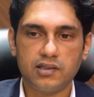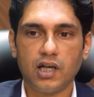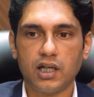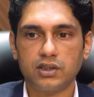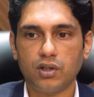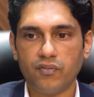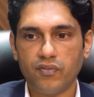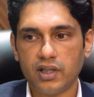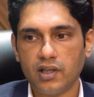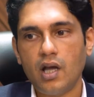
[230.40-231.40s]
it starts
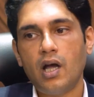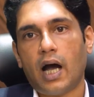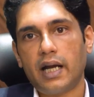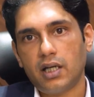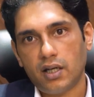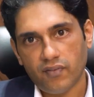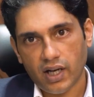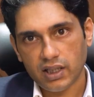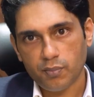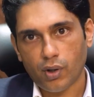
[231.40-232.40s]
off with
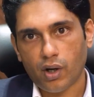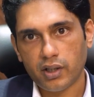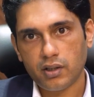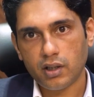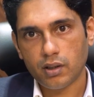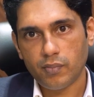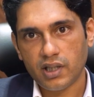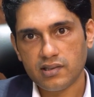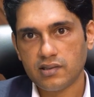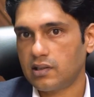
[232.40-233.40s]
identifying the product
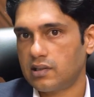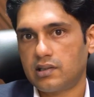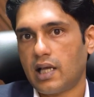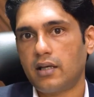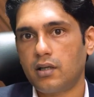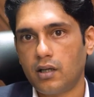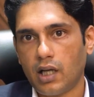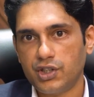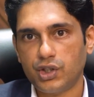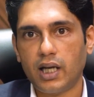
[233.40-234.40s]
increments, standard
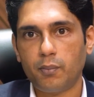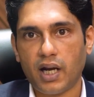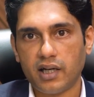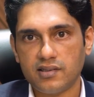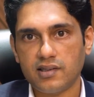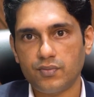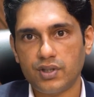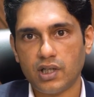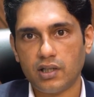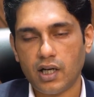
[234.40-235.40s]
agile practices
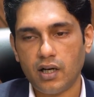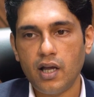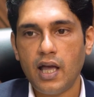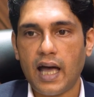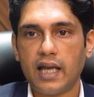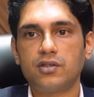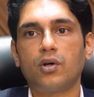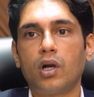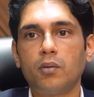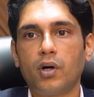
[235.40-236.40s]
which are there, and it's
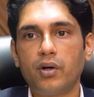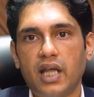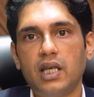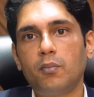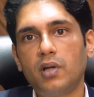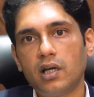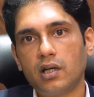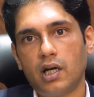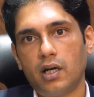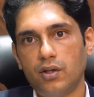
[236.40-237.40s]
all about enabling a
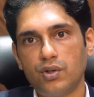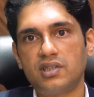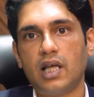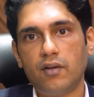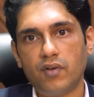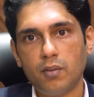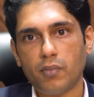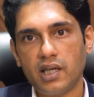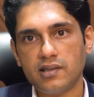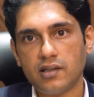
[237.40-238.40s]
continuous delivery
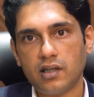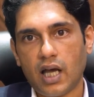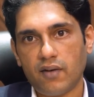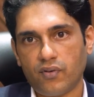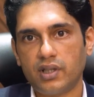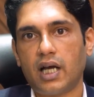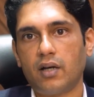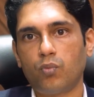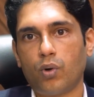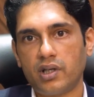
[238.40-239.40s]
mindset. And for
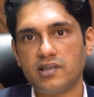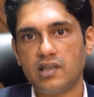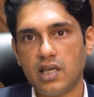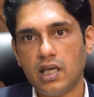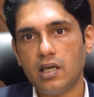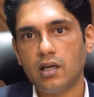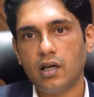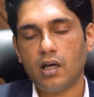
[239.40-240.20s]
that, what is key